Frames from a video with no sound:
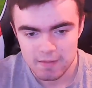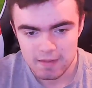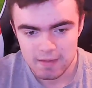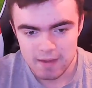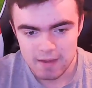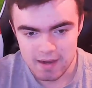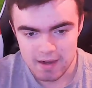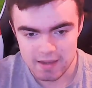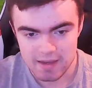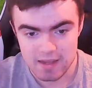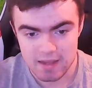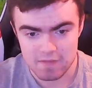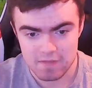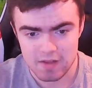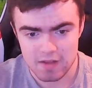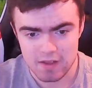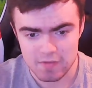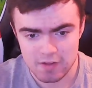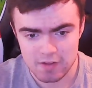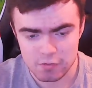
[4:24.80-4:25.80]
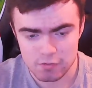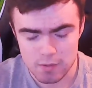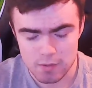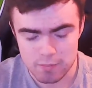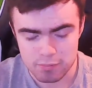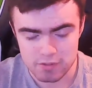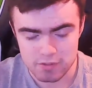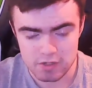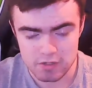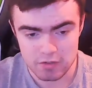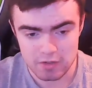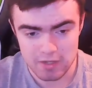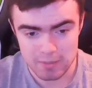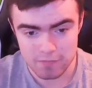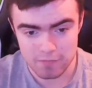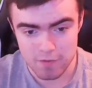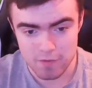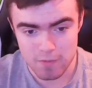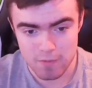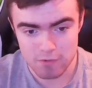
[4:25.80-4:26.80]
And again, I think this will be a pretty good game
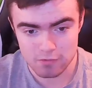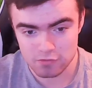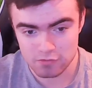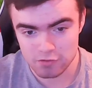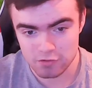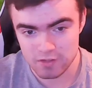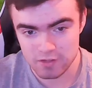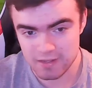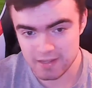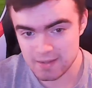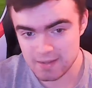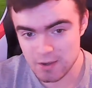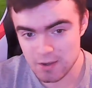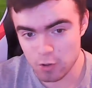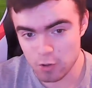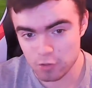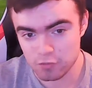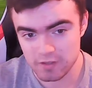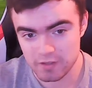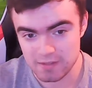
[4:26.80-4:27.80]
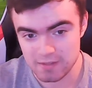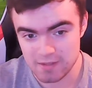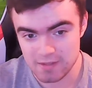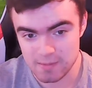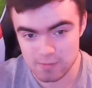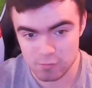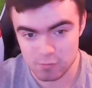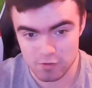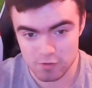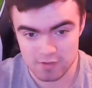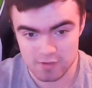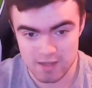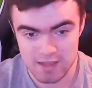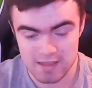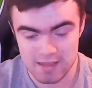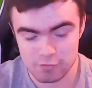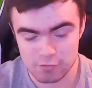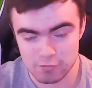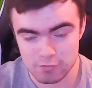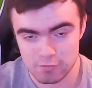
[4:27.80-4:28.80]
of football, just like Oxford against Ipswich was
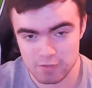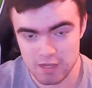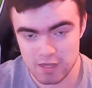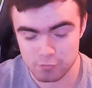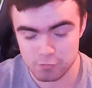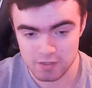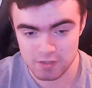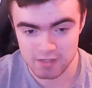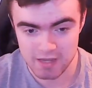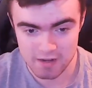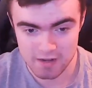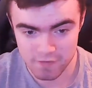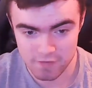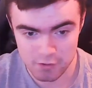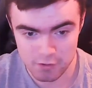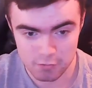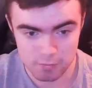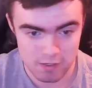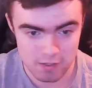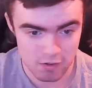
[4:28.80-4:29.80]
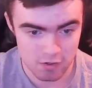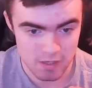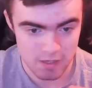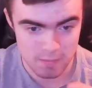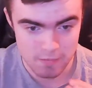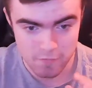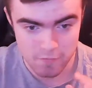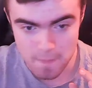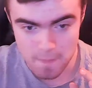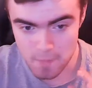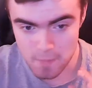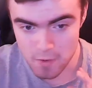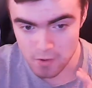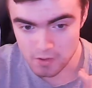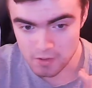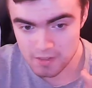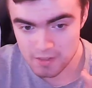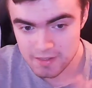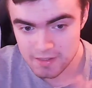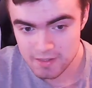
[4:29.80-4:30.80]
last weekend. I think this will be a good game of
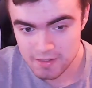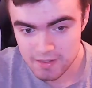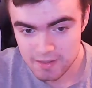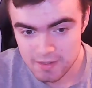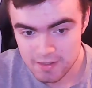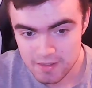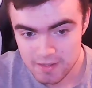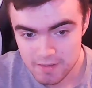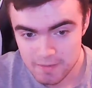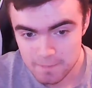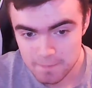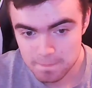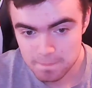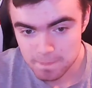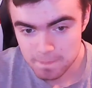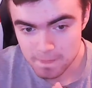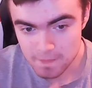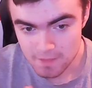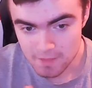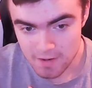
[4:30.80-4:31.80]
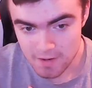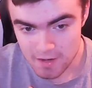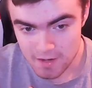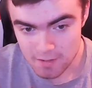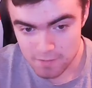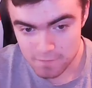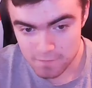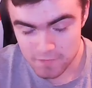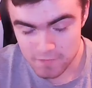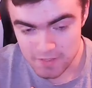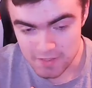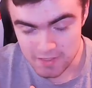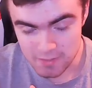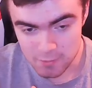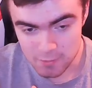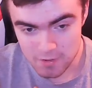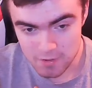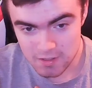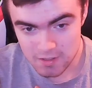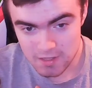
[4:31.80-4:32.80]
football. And you
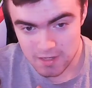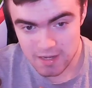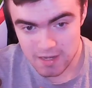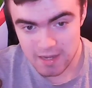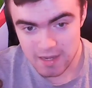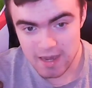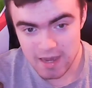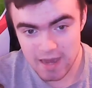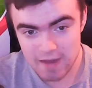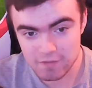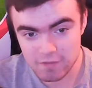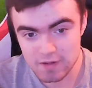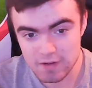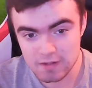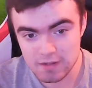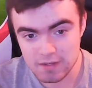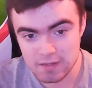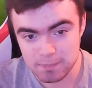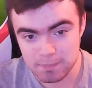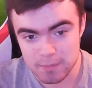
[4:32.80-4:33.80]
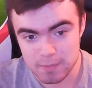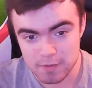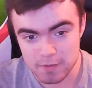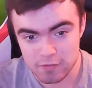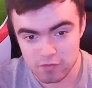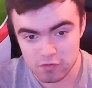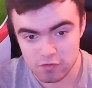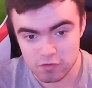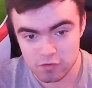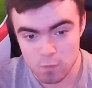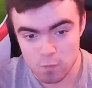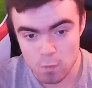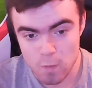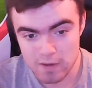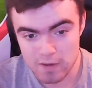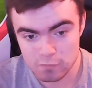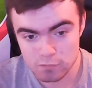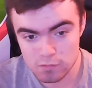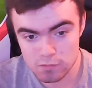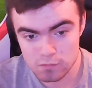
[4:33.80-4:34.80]
know what? I think Plymouth's
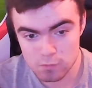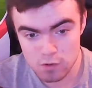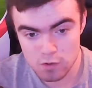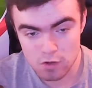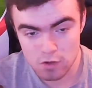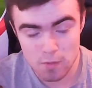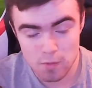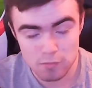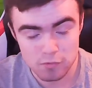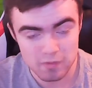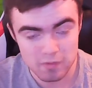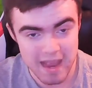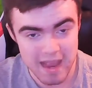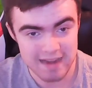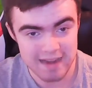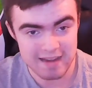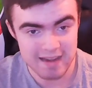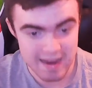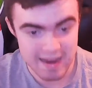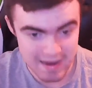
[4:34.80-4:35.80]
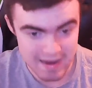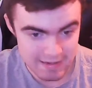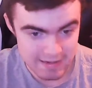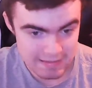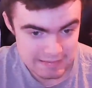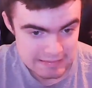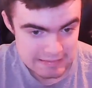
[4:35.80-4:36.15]
winning run will come to an end here.